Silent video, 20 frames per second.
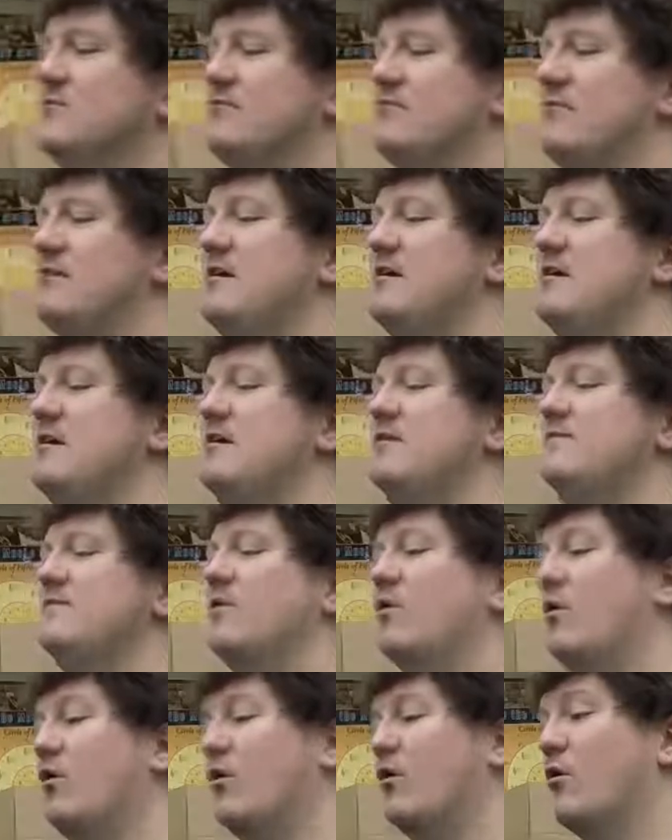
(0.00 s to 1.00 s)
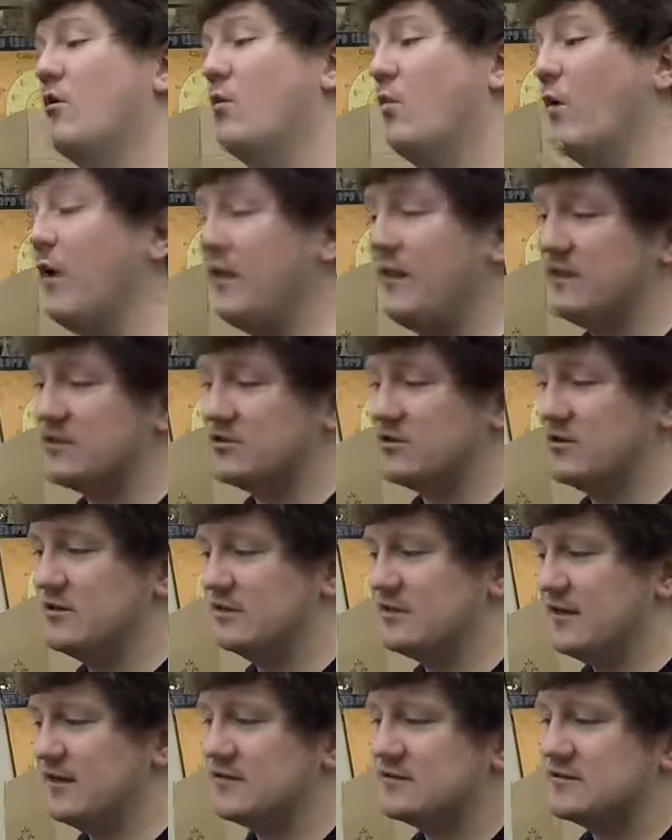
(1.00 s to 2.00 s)
3, 4, 1, that's
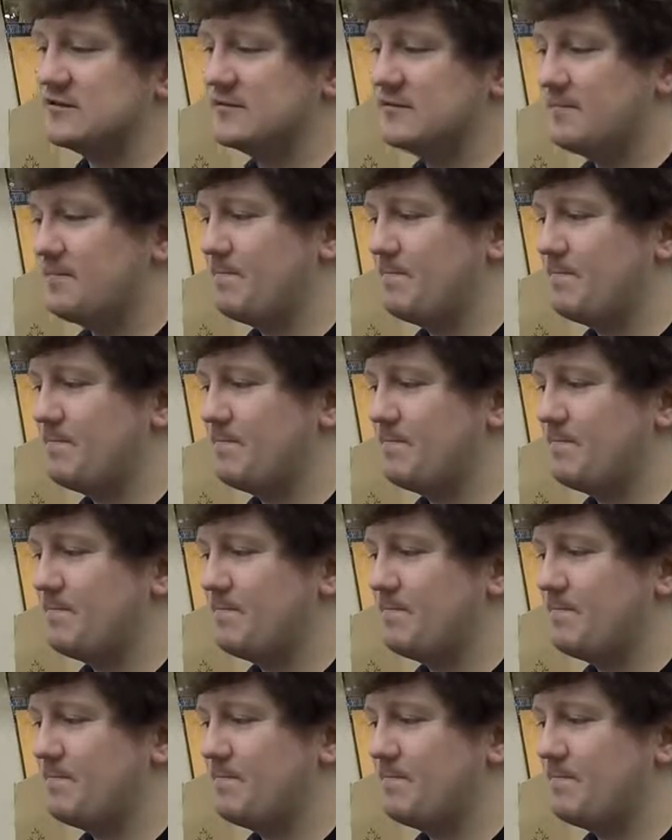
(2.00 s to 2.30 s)
36.